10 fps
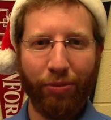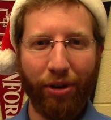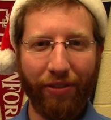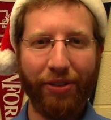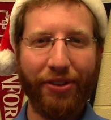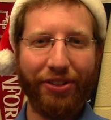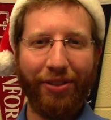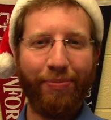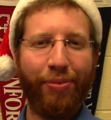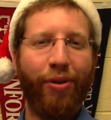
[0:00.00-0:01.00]
Probably the most
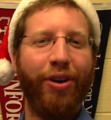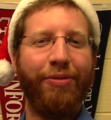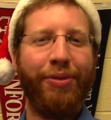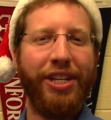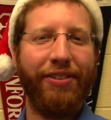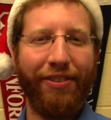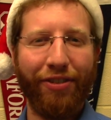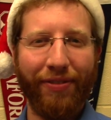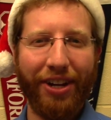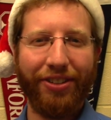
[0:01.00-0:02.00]
important piece of
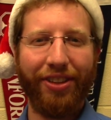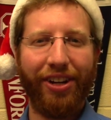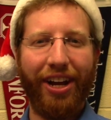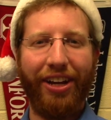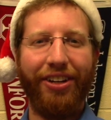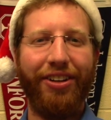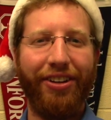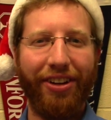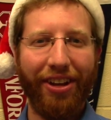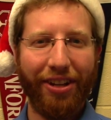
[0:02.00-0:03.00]
information that I
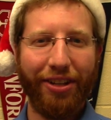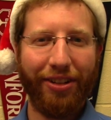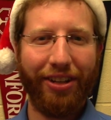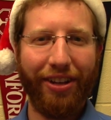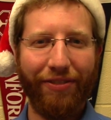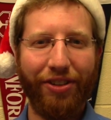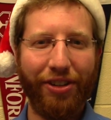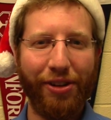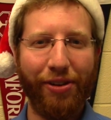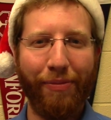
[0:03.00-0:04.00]
can give to
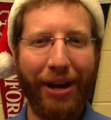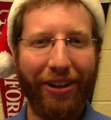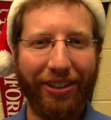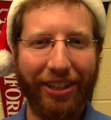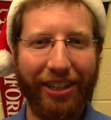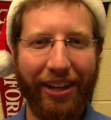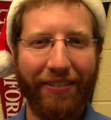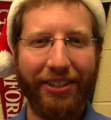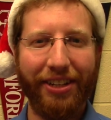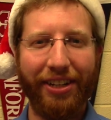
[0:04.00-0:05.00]
you about the
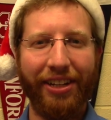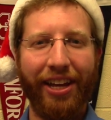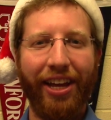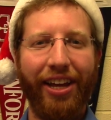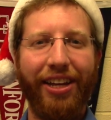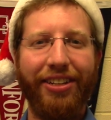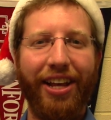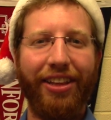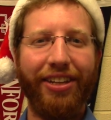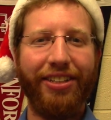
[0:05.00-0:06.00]
EFC is
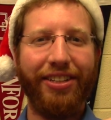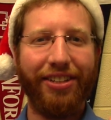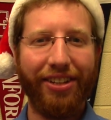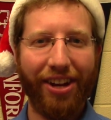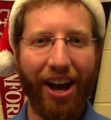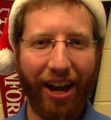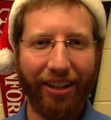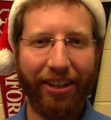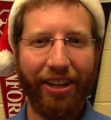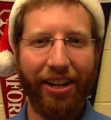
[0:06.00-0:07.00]
that this is
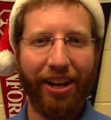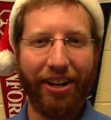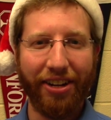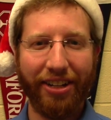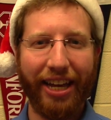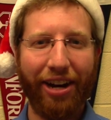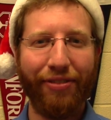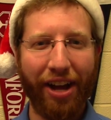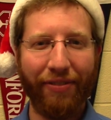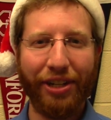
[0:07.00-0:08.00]
not an indicator of
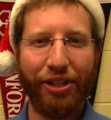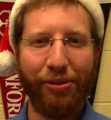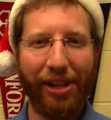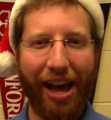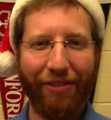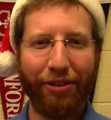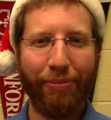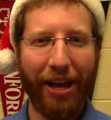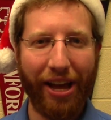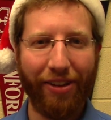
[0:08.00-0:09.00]
how much you will have to
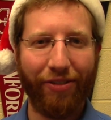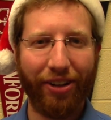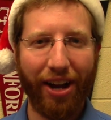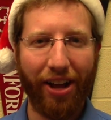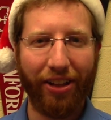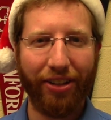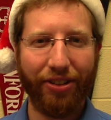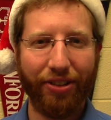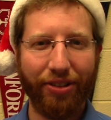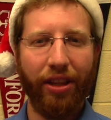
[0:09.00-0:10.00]
pay for
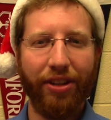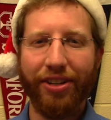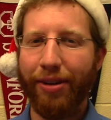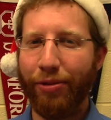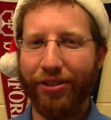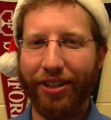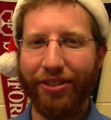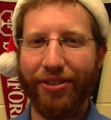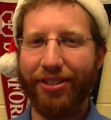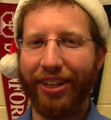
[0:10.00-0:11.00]
college. This number is just
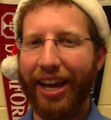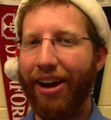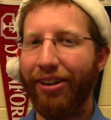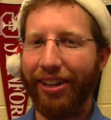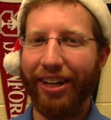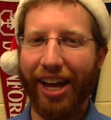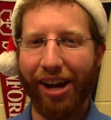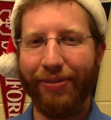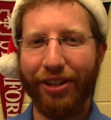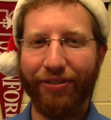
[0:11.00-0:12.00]
used to calculate how
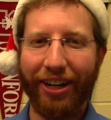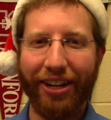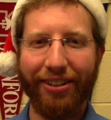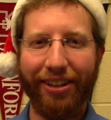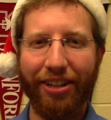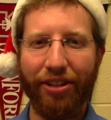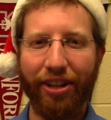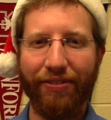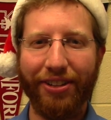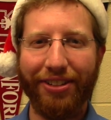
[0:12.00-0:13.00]
much financial aid you
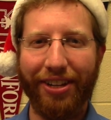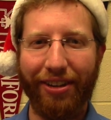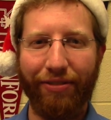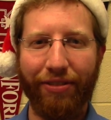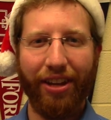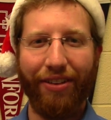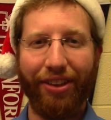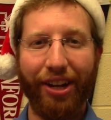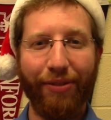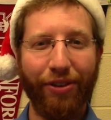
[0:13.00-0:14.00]
can receive. If
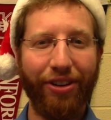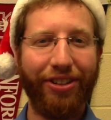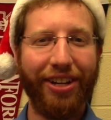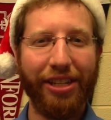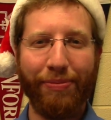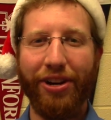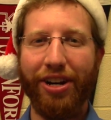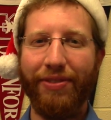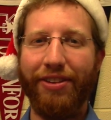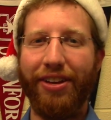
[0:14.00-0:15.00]
the number does appear
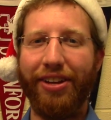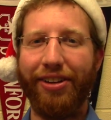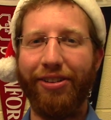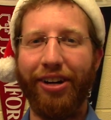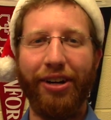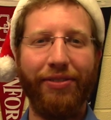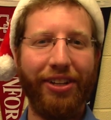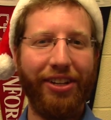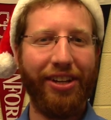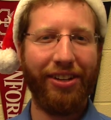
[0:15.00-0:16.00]
to be
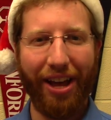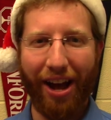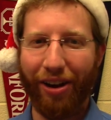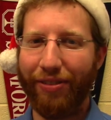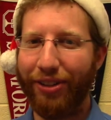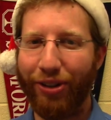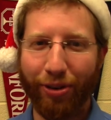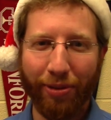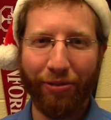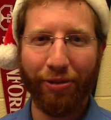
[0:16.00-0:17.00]
incredibly out of the
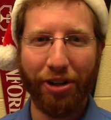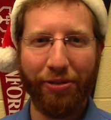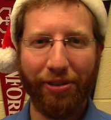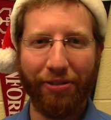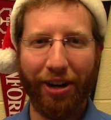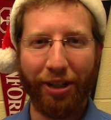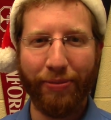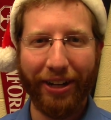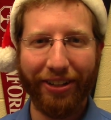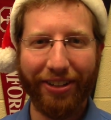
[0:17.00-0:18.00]
normal for what you were
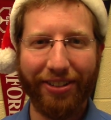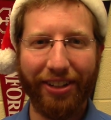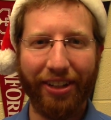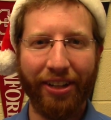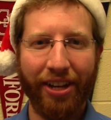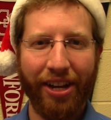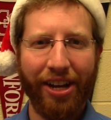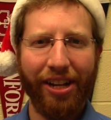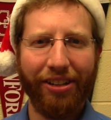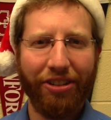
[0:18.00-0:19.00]
expecting to see,
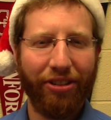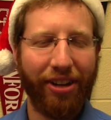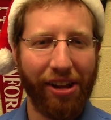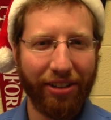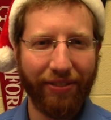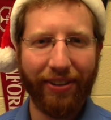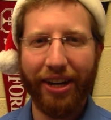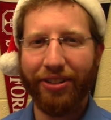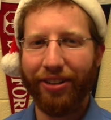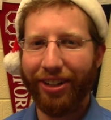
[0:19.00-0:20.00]
let your college
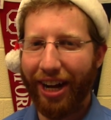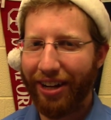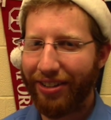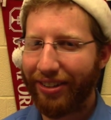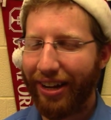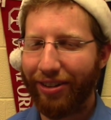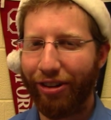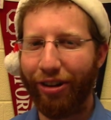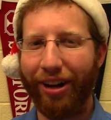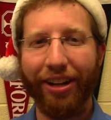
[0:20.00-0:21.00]
advisor, guidance
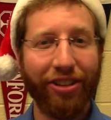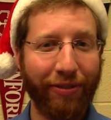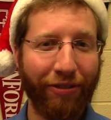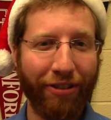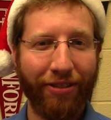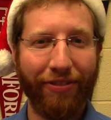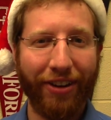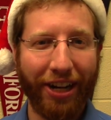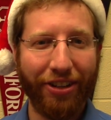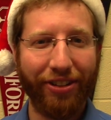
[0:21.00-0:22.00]
counselor, and someone from the
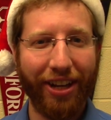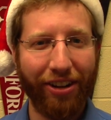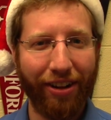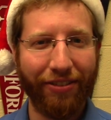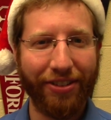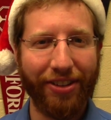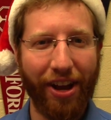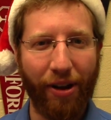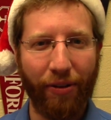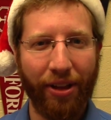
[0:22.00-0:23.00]
financial aid office
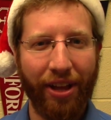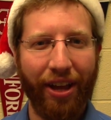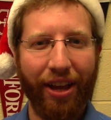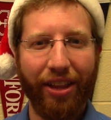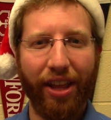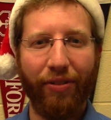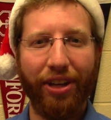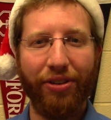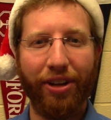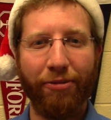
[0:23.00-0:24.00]
know. That way
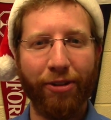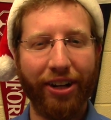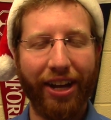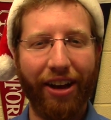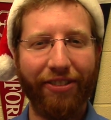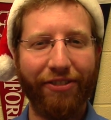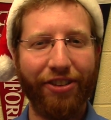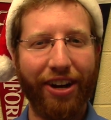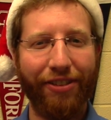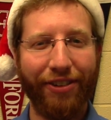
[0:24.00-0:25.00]
you can work out and
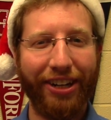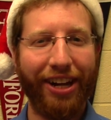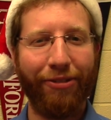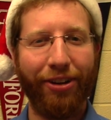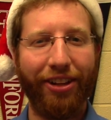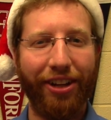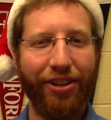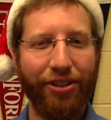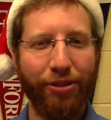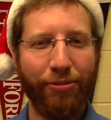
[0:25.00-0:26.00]
trying to find out where the
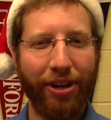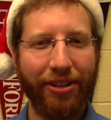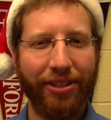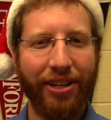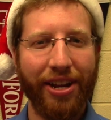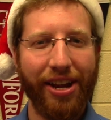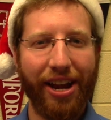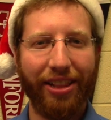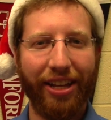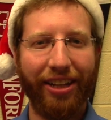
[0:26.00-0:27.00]
issue was,
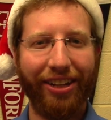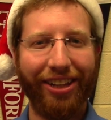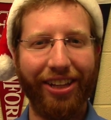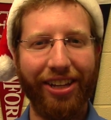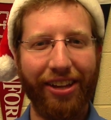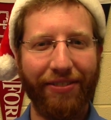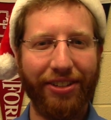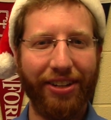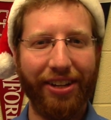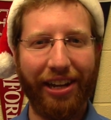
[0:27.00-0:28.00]
and they can get the
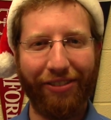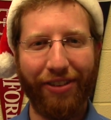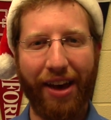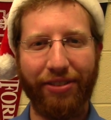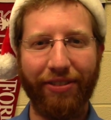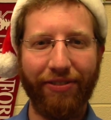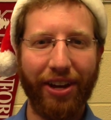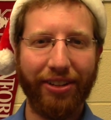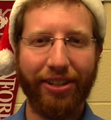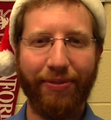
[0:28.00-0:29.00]
EFC and FAFSA
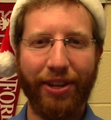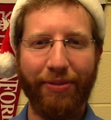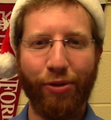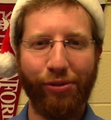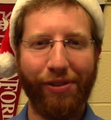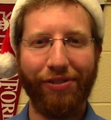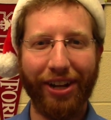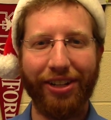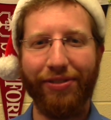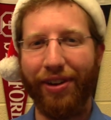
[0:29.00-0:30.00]
fixed to be more
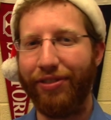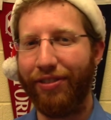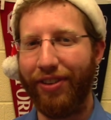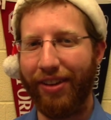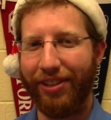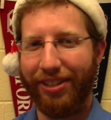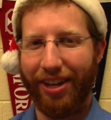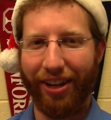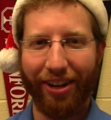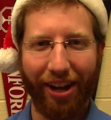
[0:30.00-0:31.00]
reflective of your family's
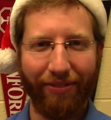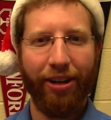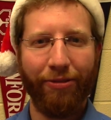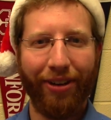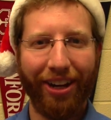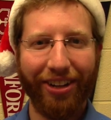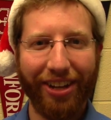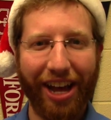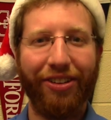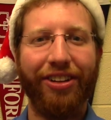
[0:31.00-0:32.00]
income. When in
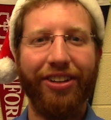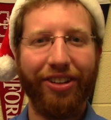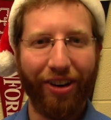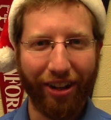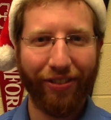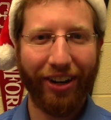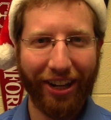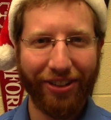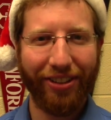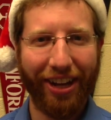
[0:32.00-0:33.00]
doubt, call the
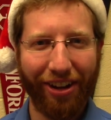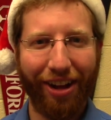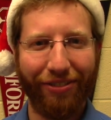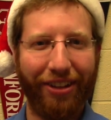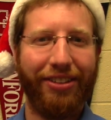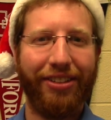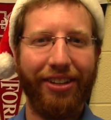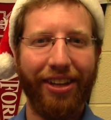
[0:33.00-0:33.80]
financial aid office.